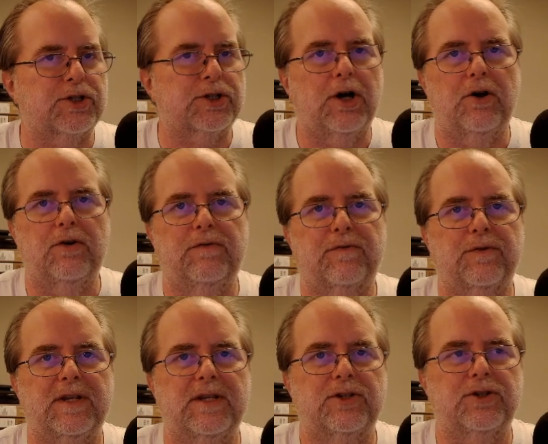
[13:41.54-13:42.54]
code for
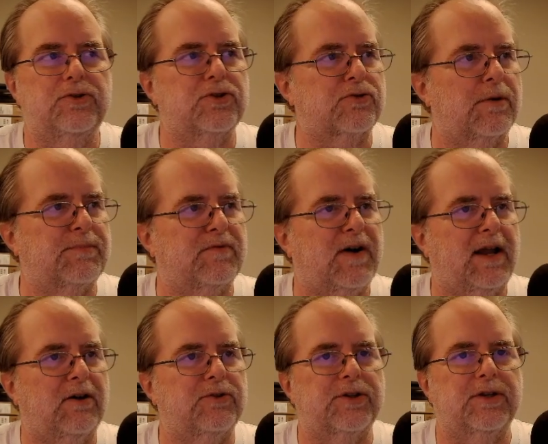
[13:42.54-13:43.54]
these two script
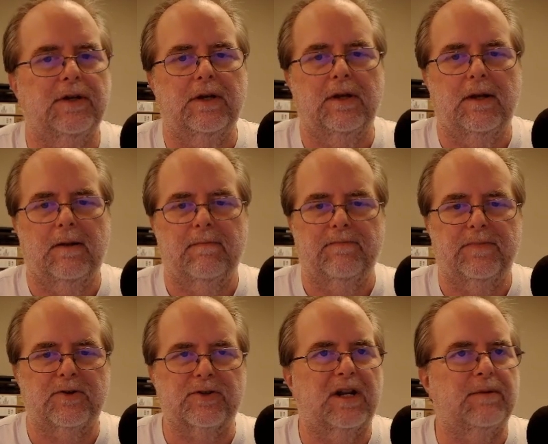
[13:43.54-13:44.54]
files,
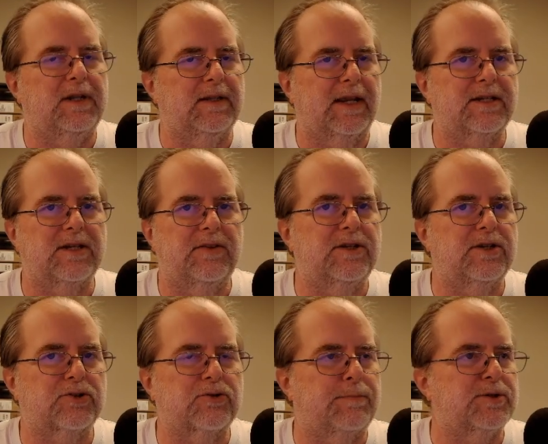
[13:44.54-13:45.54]
there's going to be links in the
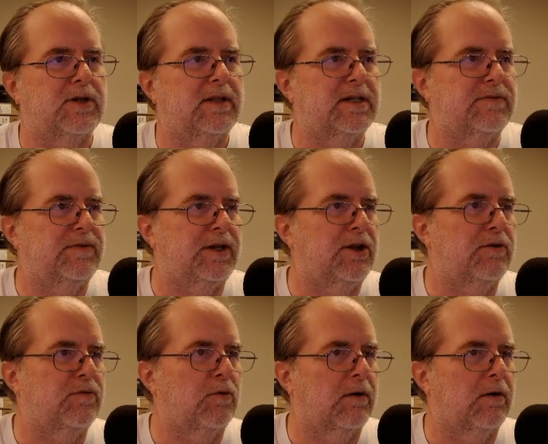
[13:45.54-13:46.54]
description of this video
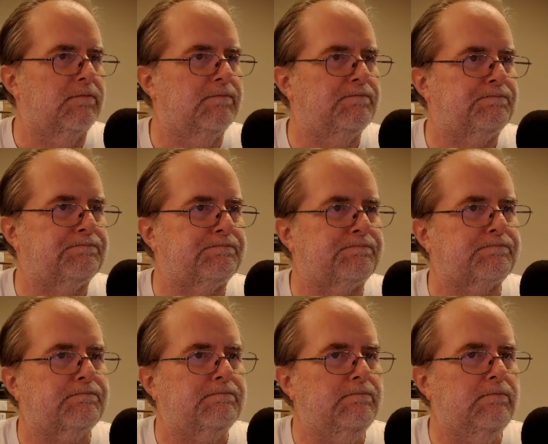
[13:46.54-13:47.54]
for them.
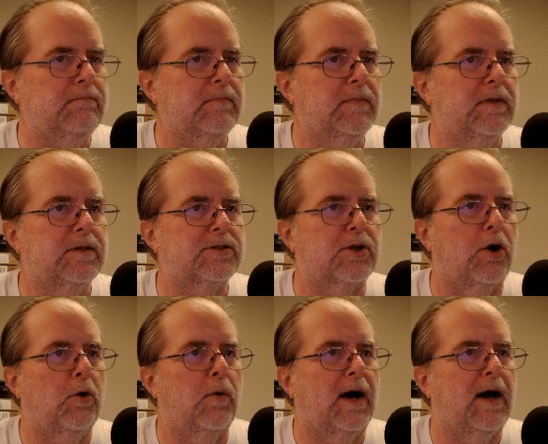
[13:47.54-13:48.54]

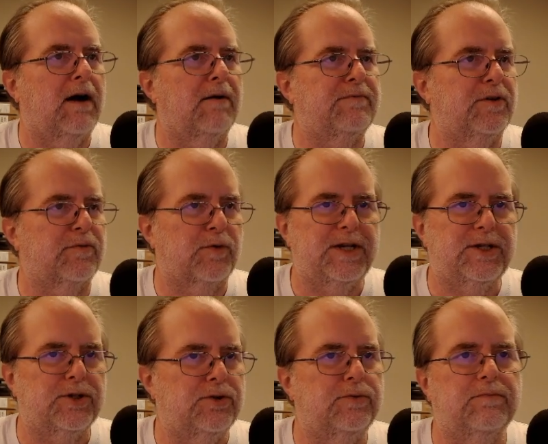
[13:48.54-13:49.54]
So feel free
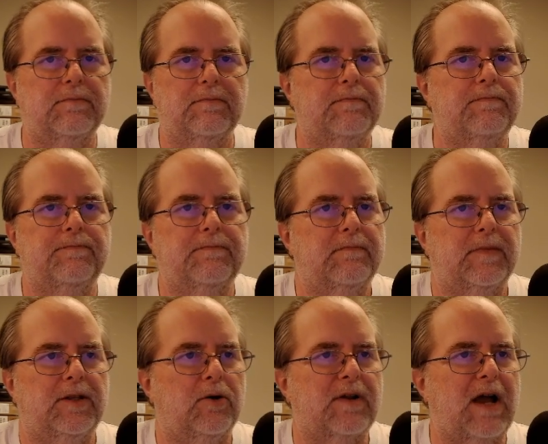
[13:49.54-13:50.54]
to,
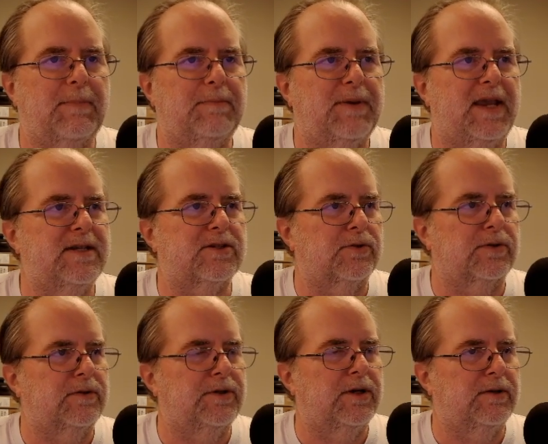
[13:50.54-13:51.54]
copy paste or,
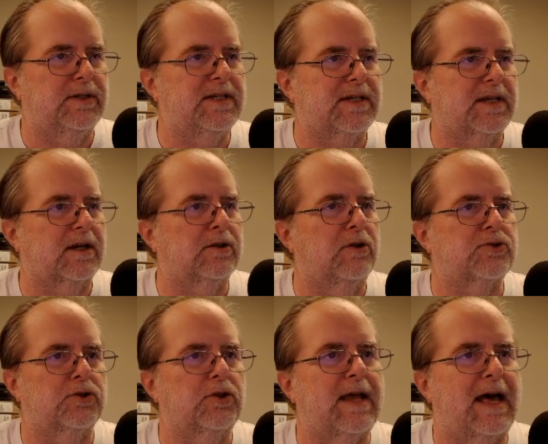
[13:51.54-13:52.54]
at least get a closer
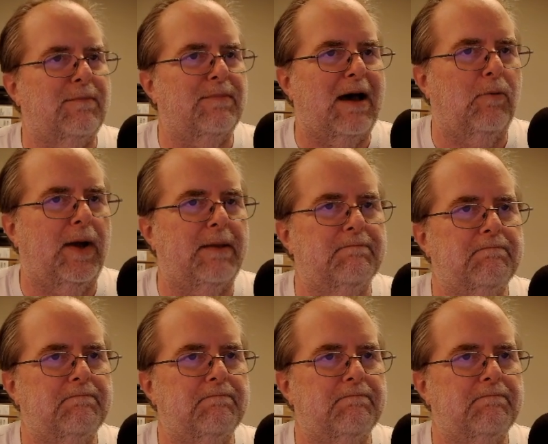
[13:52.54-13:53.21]
look at them that way.